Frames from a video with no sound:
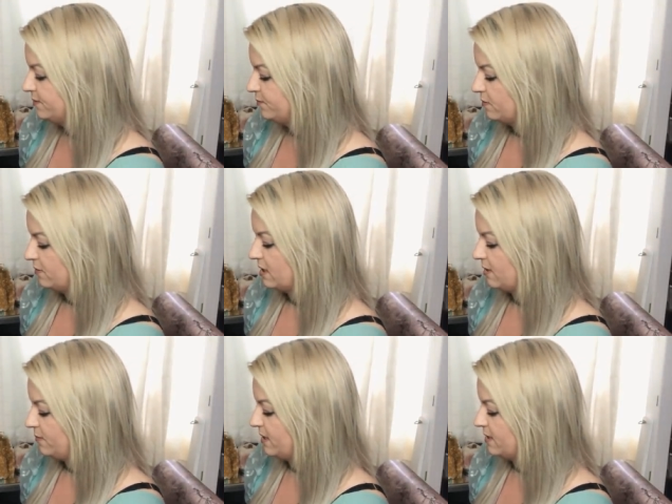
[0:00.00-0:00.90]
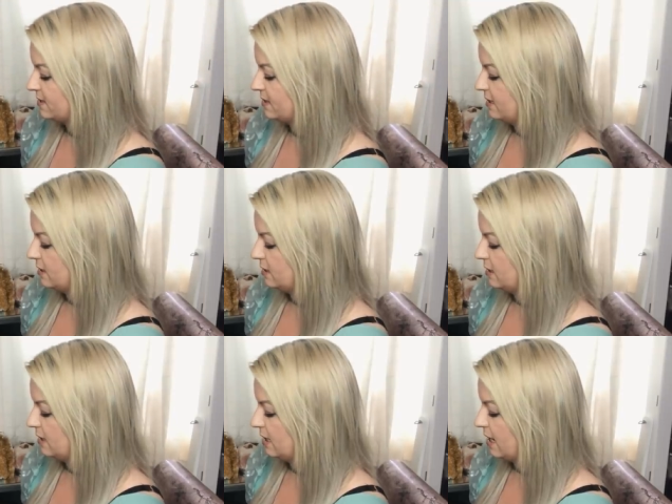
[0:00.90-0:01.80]
What would that person
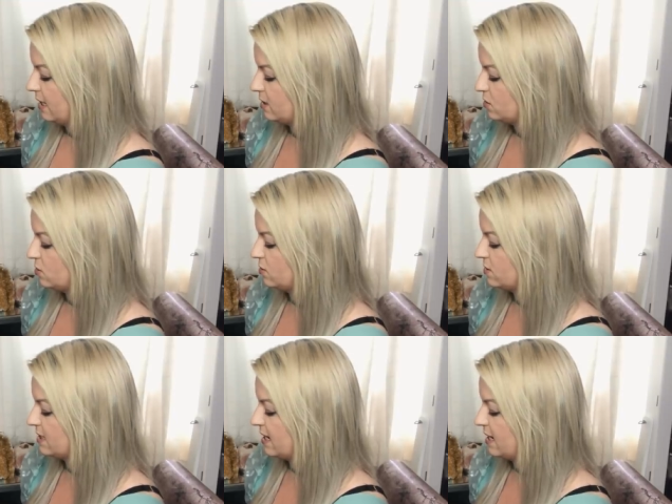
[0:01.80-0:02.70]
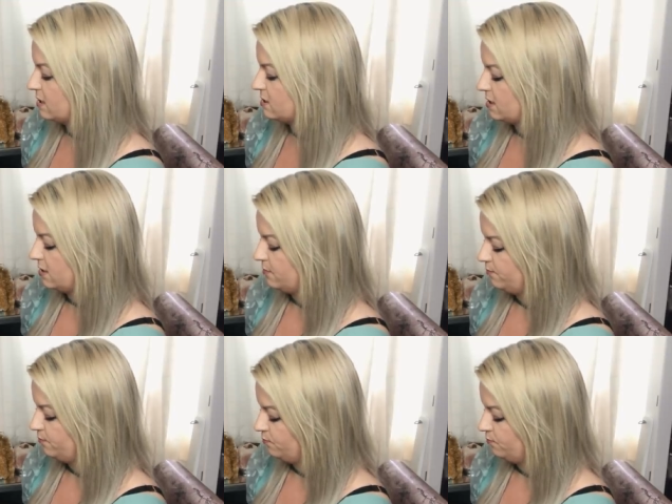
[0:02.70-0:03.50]
like to say to them?